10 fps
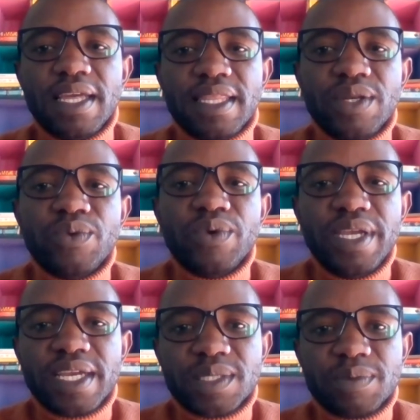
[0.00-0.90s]
then we
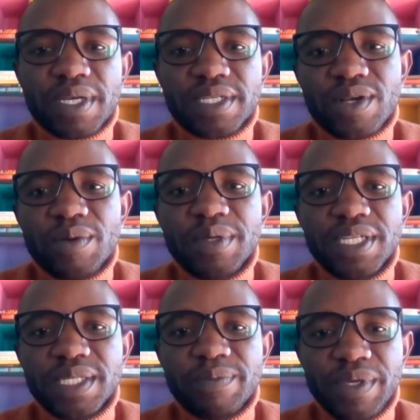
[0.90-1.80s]
expect
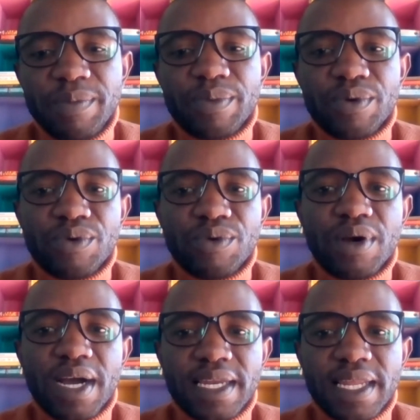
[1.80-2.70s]
community people who
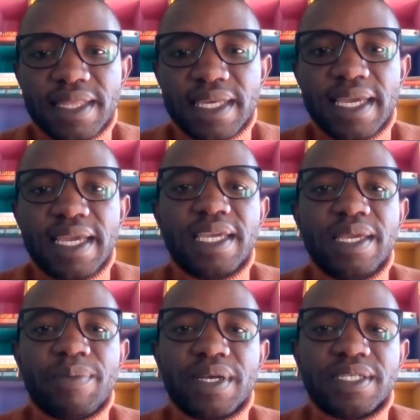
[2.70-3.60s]
are like the
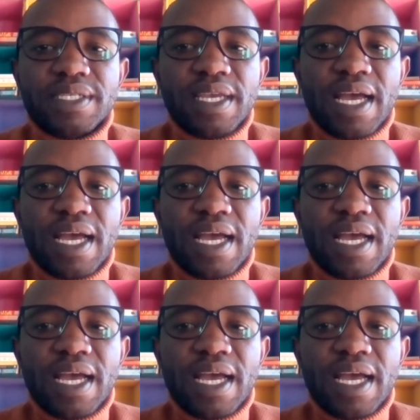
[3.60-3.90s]
gatekeepers,